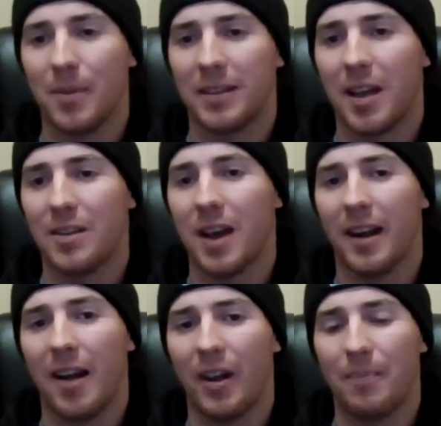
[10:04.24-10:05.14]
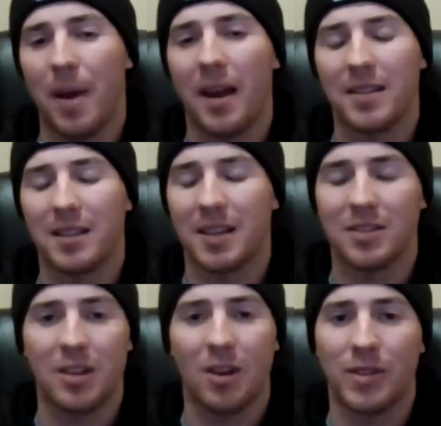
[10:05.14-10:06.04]
of something like that, you got a guy like Penix
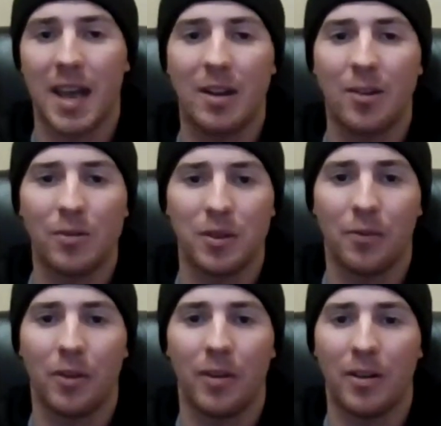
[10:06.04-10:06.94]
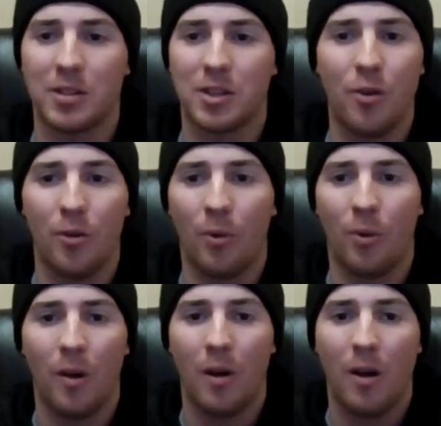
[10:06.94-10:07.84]
against, Daniels over there at
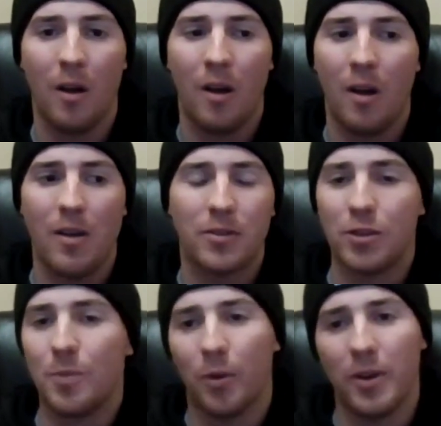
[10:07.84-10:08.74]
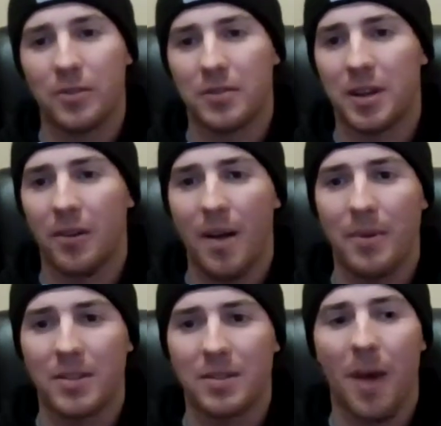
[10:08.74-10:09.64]
LSU. Super interesting, right?
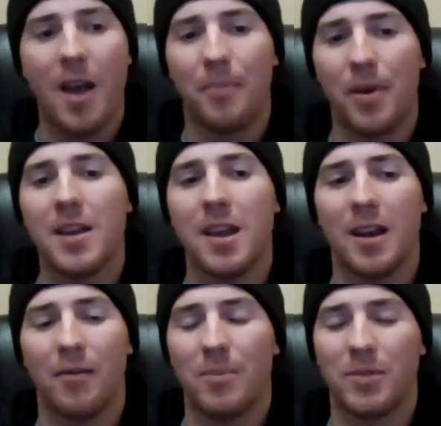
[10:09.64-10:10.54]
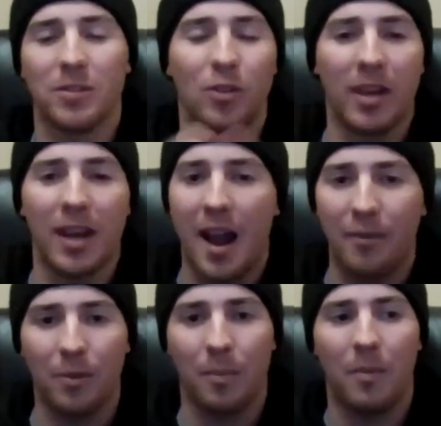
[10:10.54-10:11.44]
Because in my opinion, if I'm looking at
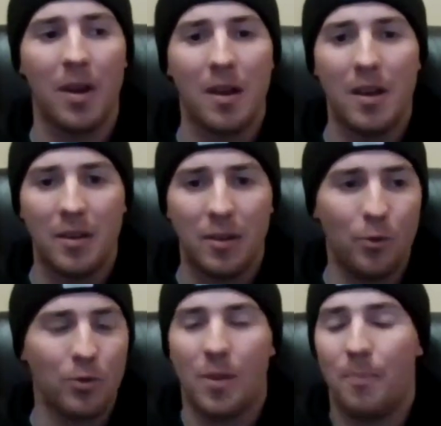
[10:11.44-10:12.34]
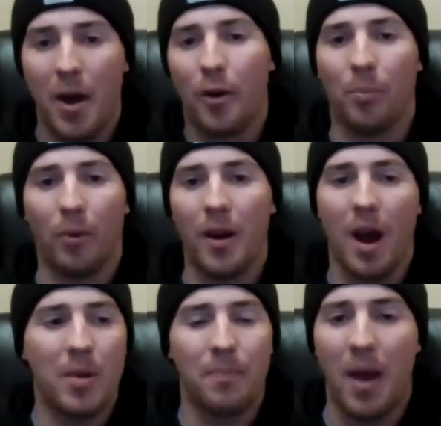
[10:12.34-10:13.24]
it from who's the better
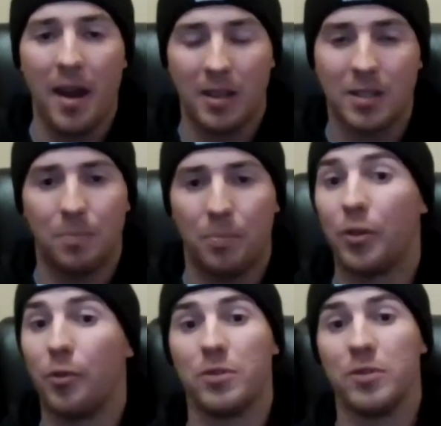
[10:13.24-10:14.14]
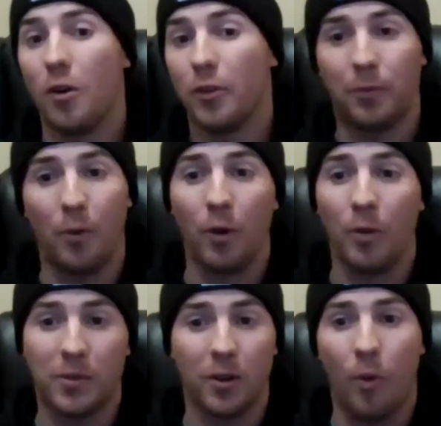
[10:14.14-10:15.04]
player, I mean, Penix put the results
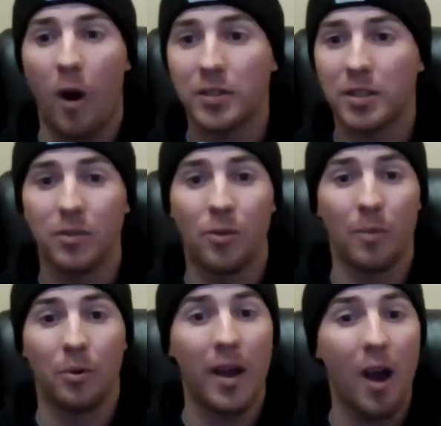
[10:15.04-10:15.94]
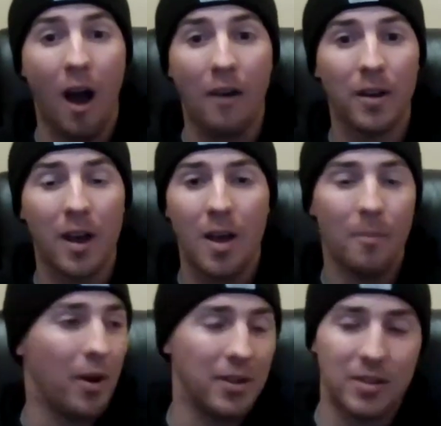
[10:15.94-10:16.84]
forward, took Washington to a playoff,
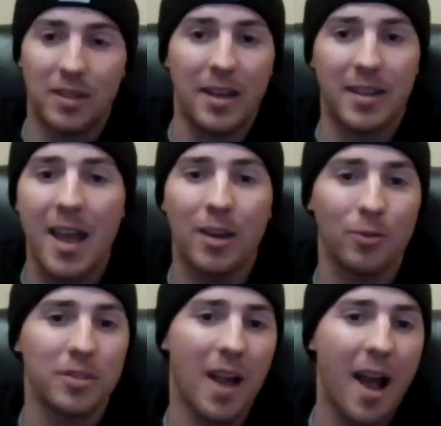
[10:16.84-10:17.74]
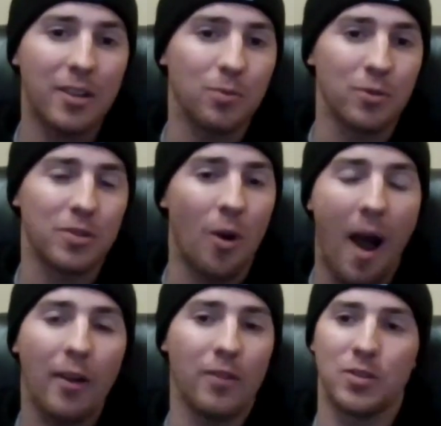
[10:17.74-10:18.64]
but Daniel's stats were so
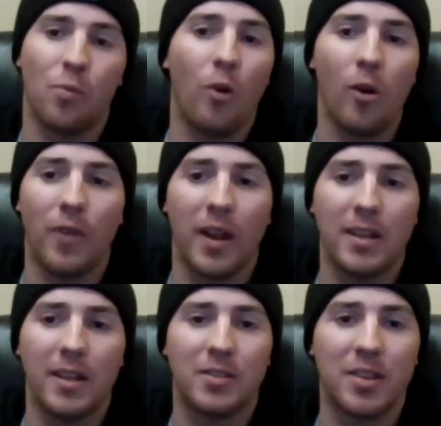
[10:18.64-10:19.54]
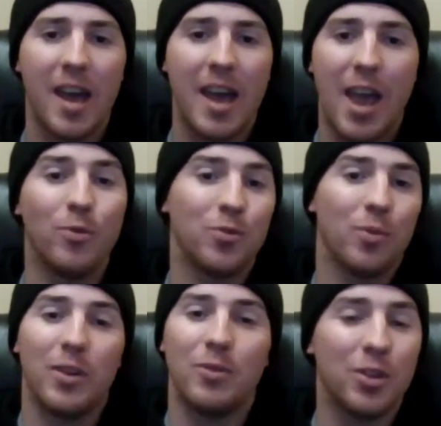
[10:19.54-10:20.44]
out of this world that
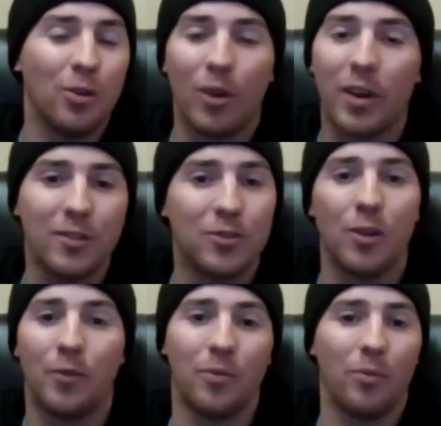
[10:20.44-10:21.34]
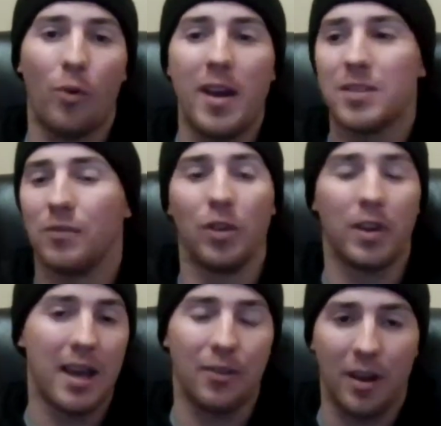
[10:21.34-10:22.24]
you're looking at two different ways of
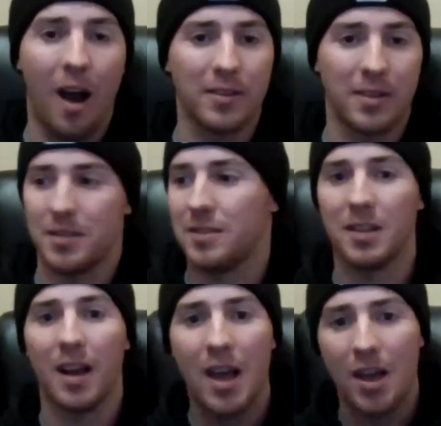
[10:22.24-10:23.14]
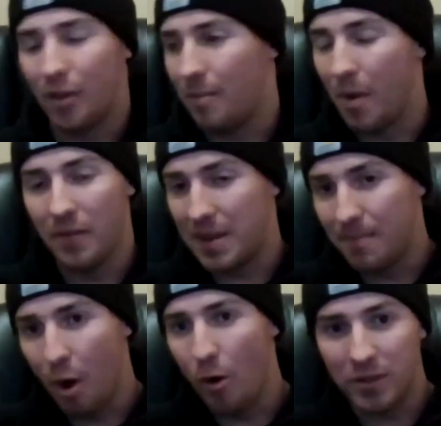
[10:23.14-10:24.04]
looking at the context. Is it
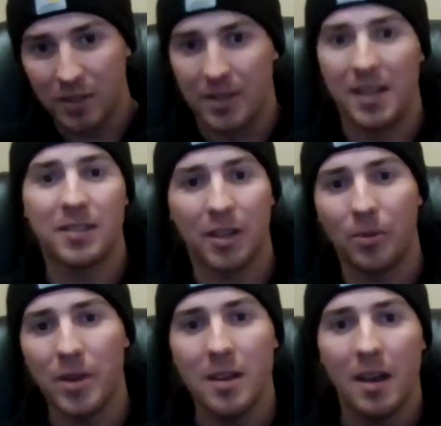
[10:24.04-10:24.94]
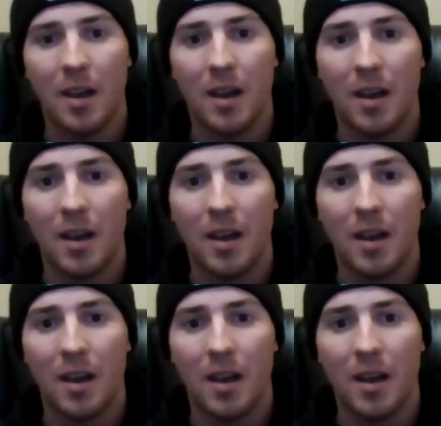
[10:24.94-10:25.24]
the most statistically